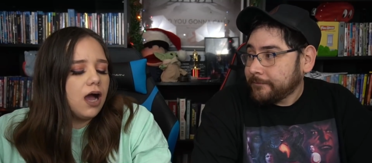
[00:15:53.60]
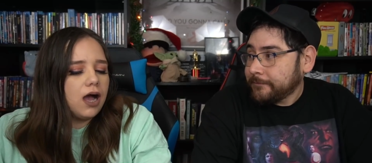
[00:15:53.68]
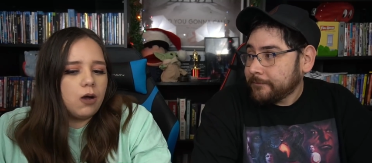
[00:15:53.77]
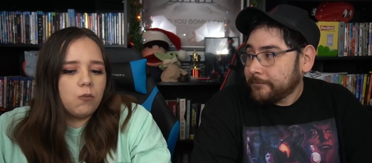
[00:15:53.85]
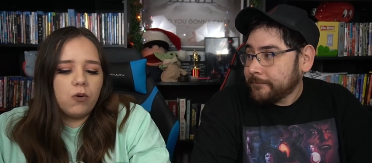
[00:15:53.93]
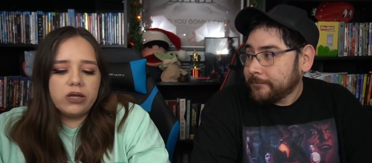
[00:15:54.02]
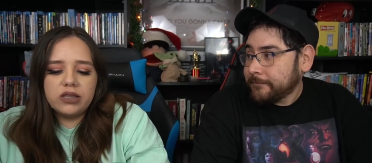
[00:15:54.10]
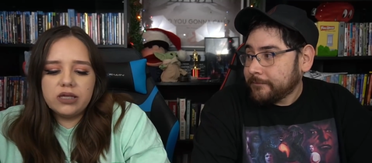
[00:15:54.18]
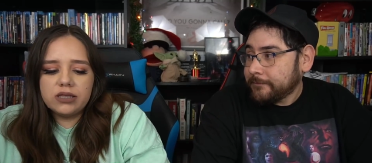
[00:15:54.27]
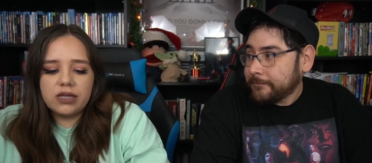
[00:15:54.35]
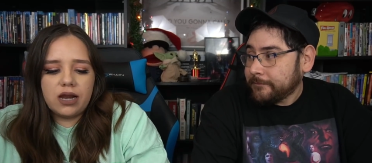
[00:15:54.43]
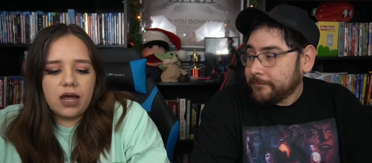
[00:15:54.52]
Speaker 1: Um, one
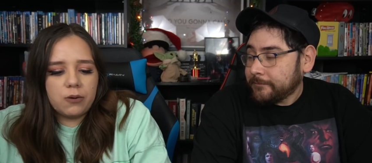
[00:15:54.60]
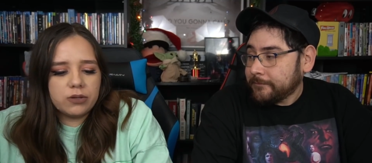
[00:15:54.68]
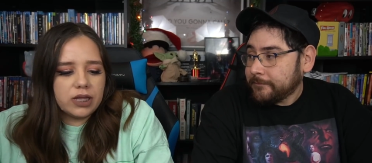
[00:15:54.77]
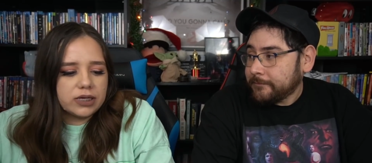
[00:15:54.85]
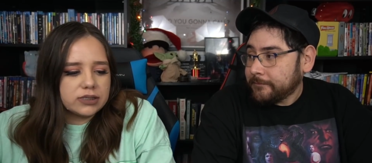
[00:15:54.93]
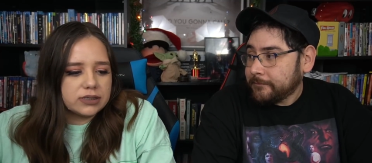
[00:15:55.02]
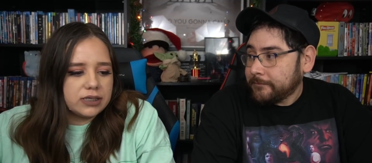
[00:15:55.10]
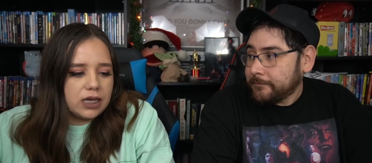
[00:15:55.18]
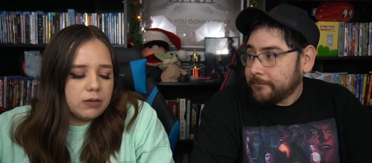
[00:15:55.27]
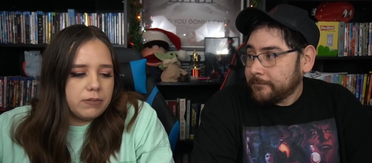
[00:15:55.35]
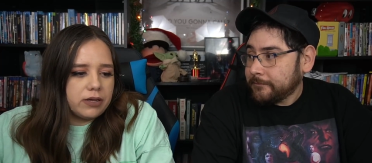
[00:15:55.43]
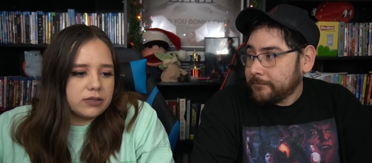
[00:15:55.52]
thing that I would like to say
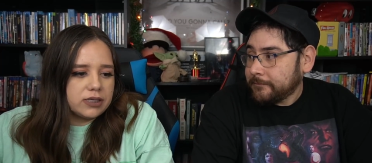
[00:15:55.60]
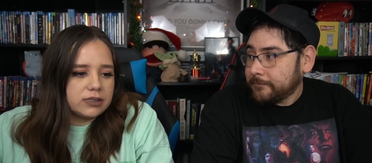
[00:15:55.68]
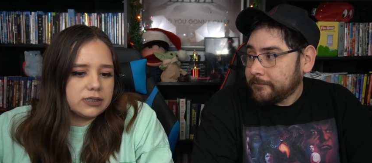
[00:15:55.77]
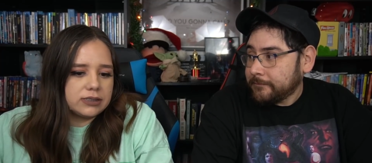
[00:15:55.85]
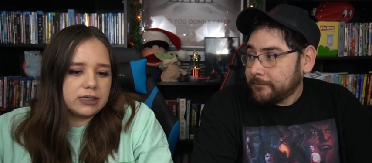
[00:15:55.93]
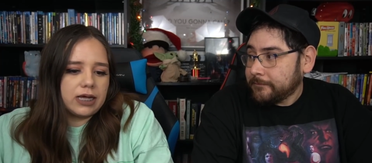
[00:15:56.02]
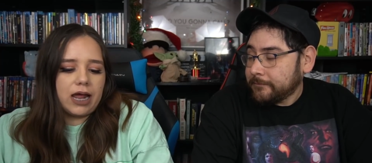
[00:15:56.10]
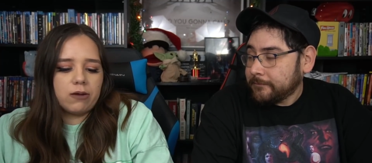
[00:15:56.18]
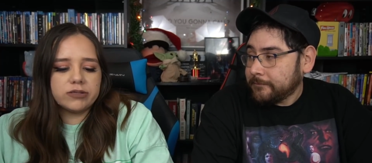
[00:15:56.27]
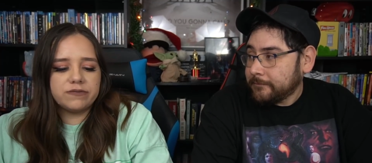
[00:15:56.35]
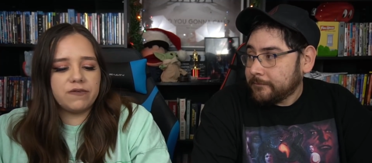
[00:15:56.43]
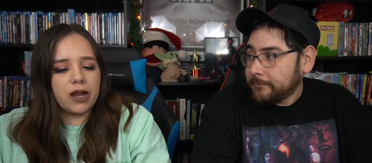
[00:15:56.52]
about this is that I
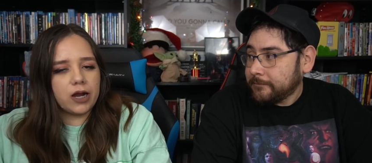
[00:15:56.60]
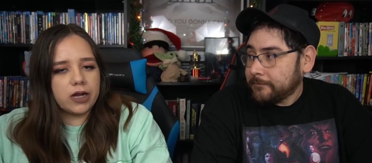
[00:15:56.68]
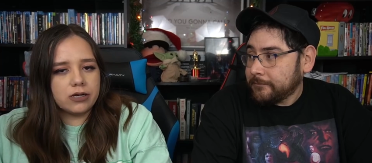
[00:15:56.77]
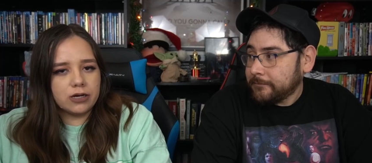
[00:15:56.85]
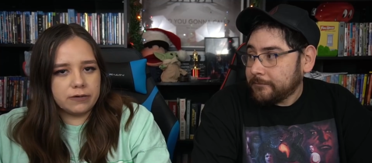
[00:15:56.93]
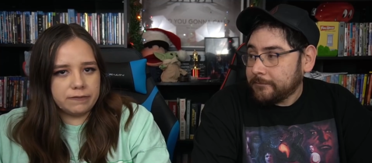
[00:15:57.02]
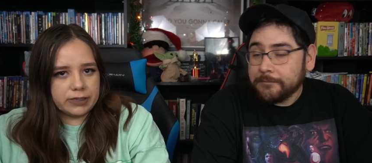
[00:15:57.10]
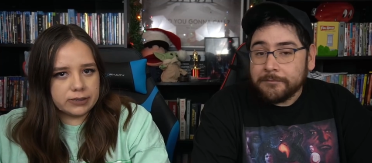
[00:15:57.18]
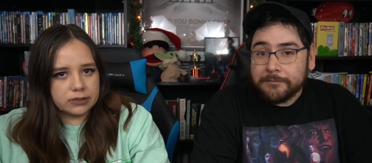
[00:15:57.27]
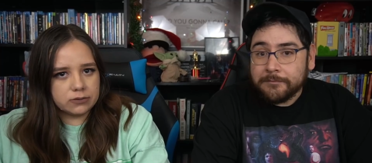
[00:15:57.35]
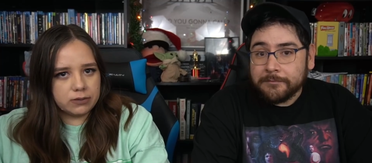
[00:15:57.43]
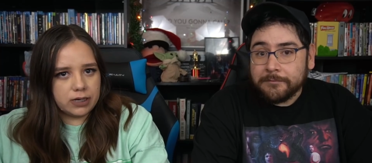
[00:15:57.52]
was very
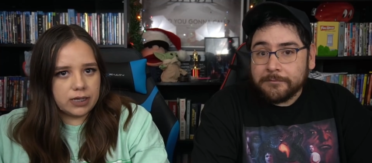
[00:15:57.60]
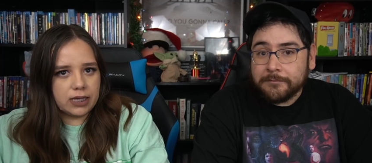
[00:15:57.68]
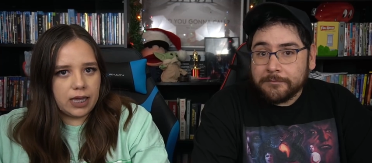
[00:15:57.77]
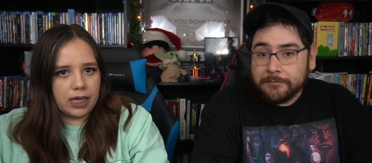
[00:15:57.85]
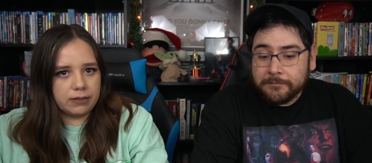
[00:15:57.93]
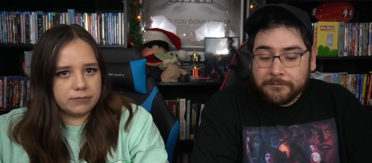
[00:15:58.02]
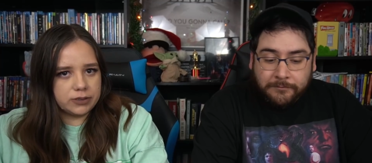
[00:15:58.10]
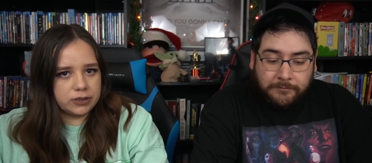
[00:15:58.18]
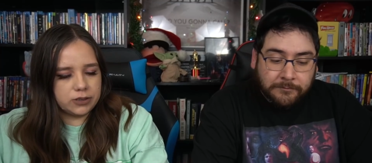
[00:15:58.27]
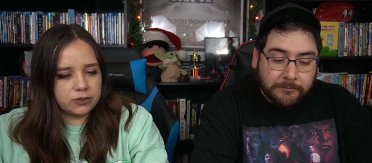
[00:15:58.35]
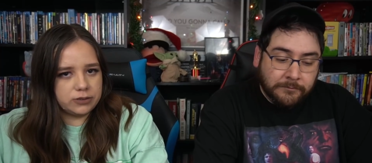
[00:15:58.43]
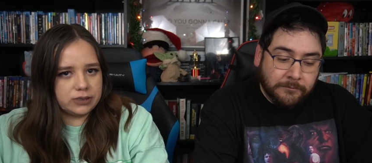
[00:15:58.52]
nervous when it came
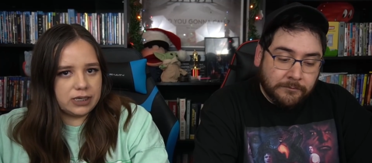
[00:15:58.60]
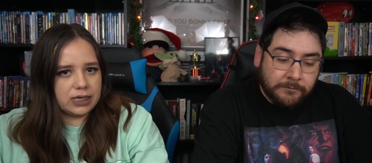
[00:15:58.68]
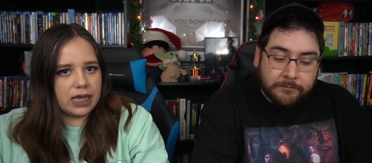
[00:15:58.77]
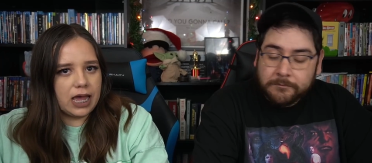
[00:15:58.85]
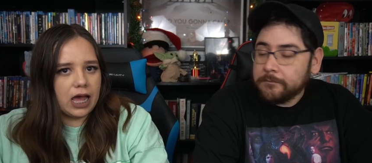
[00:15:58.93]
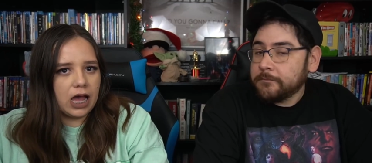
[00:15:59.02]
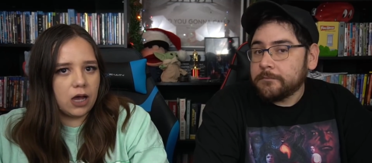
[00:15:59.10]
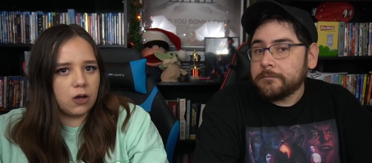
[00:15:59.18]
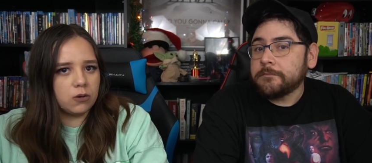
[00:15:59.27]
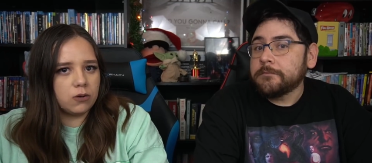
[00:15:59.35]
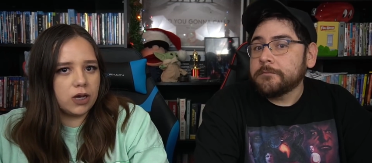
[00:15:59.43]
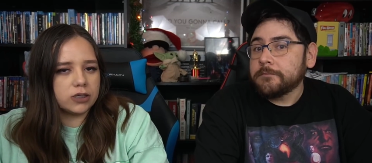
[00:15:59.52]
to seeing
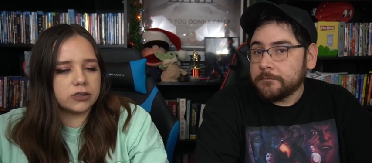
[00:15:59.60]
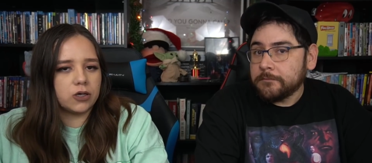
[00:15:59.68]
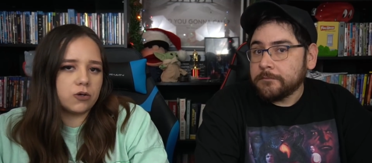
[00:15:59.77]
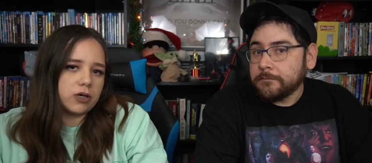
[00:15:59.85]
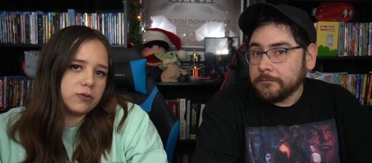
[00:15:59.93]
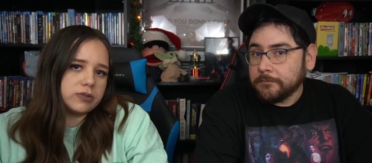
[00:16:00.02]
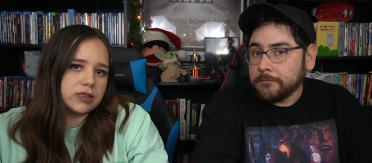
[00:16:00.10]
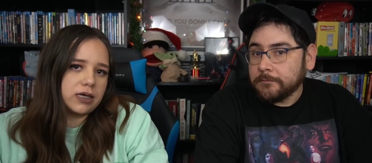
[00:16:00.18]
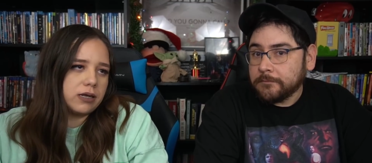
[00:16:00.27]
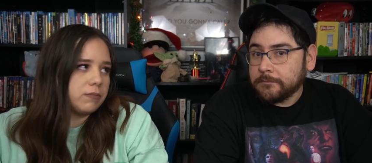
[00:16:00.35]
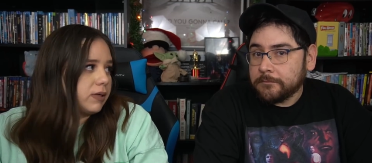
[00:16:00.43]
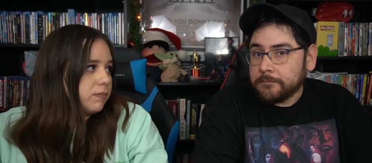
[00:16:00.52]
how Ahsoka was going
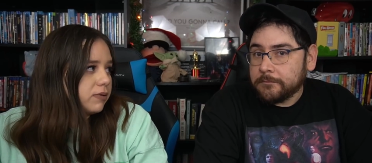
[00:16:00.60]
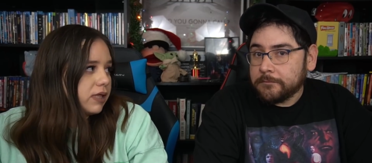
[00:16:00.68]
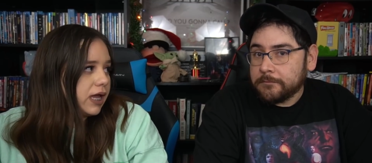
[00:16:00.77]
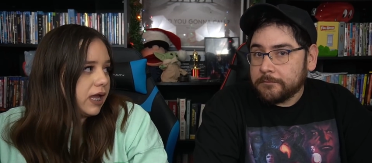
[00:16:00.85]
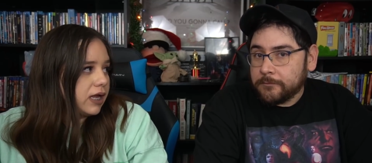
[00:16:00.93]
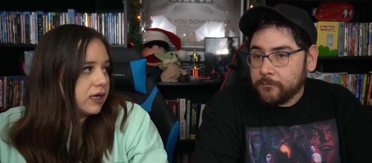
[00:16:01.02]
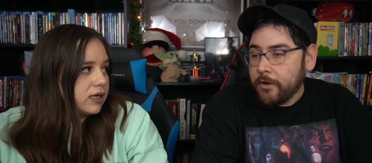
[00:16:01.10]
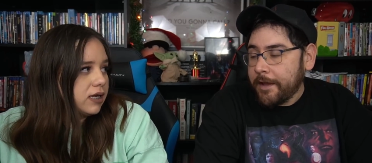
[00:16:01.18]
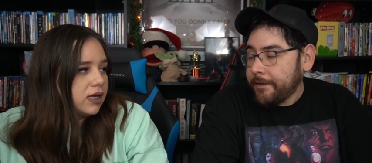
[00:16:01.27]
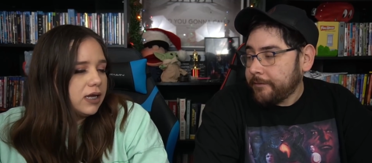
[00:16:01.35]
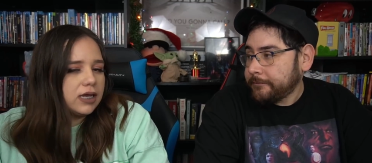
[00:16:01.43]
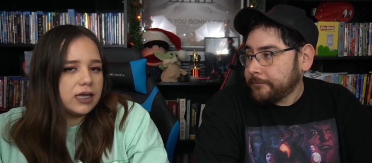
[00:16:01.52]
to be played right.